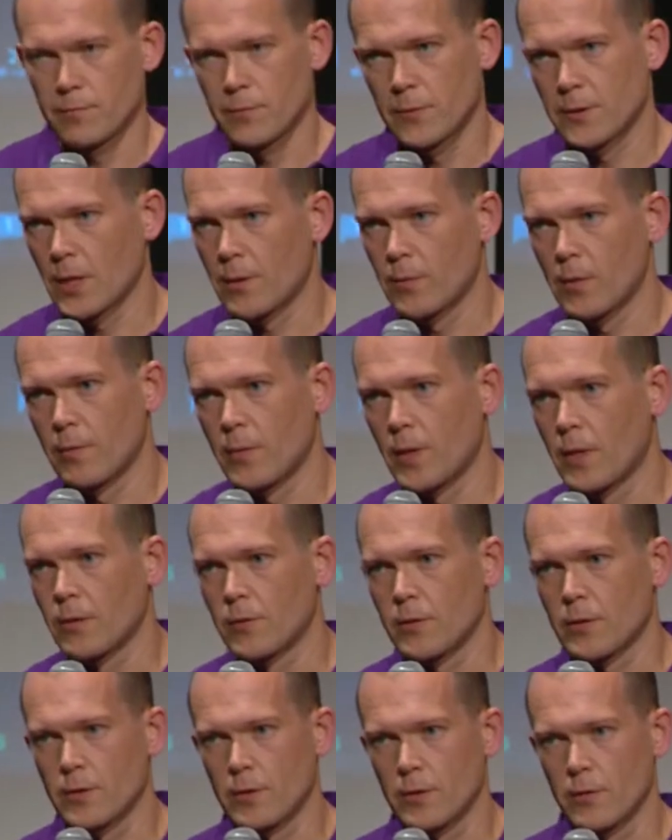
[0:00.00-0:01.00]
some
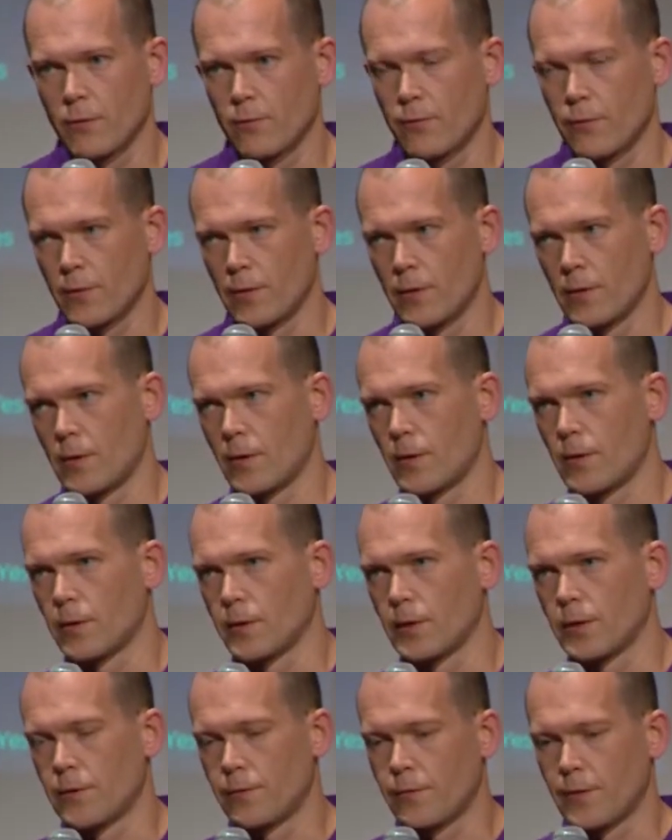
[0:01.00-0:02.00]
amount of uh,
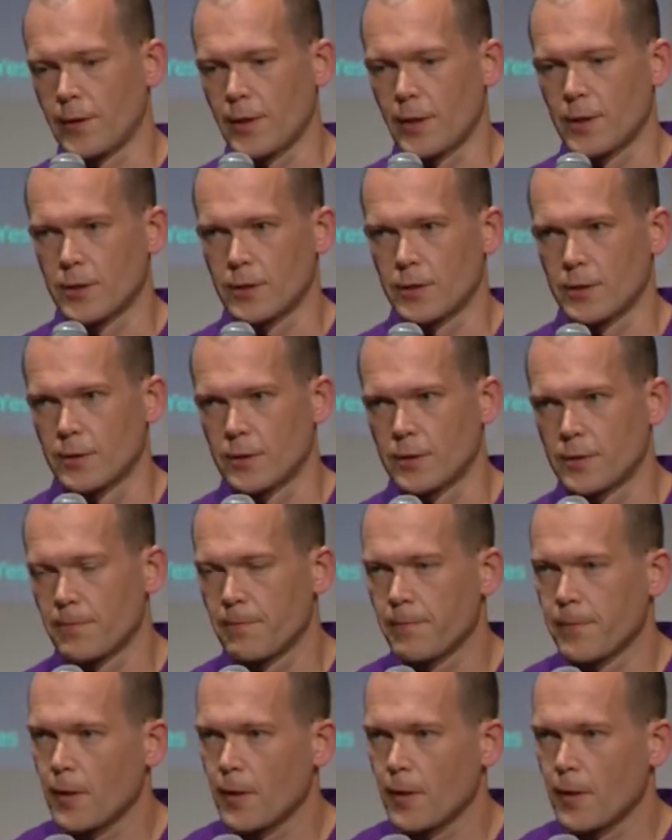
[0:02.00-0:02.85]
notifications.